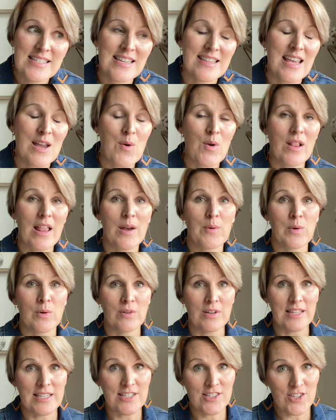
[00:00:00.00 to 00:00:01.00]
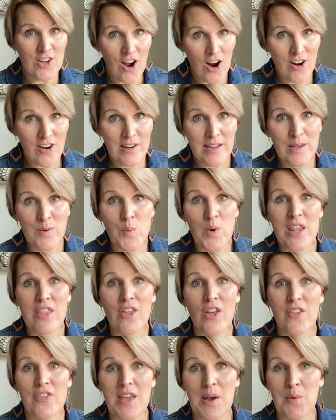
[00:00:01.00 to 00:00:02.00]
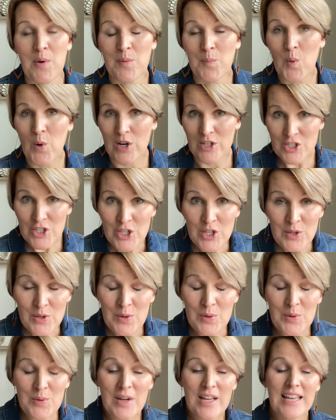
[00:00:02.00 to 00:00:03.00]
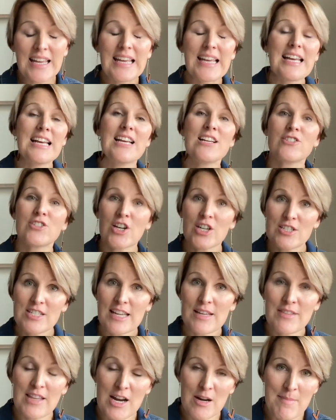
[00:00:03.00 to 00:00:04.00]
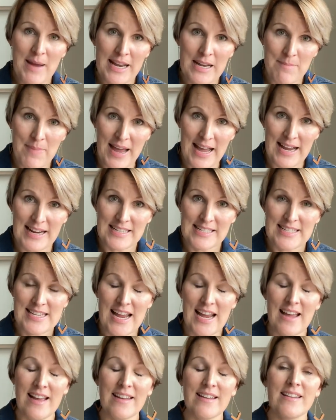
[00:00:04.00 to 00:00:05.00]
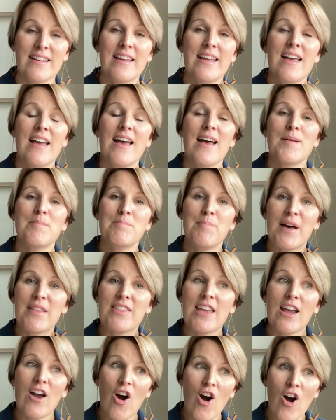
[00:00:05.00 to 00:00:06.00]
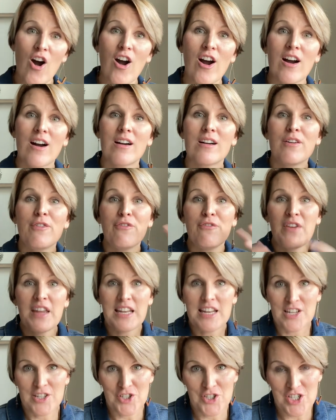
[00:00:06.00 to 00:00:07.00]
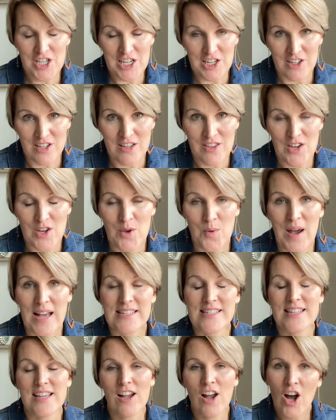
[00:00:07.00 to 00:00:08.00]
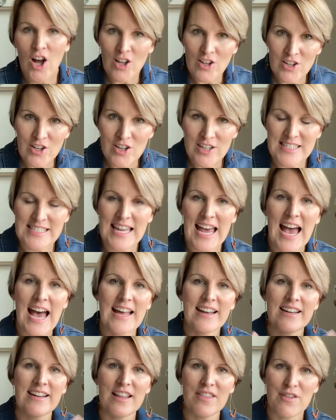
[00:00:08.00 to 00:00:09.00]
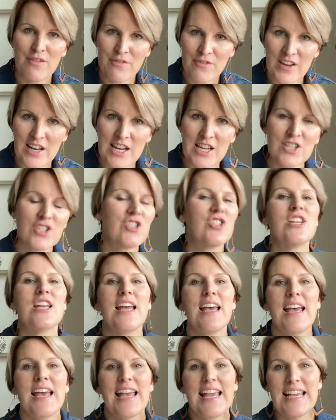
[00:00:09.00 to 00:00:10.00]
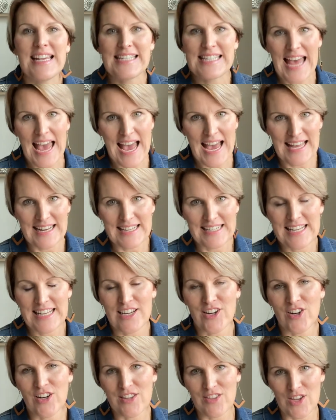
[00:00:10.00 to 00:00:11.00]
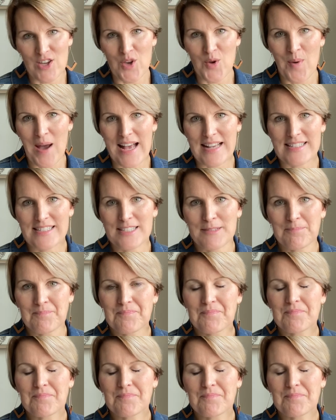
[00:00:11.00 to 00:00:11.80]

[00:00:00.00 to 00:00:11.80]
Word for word: And they were like, we're really sorry. We thought they were too. Turns out they are made in Pakistan, but they are finished here in the US. The color is added and the finish is added here in the US.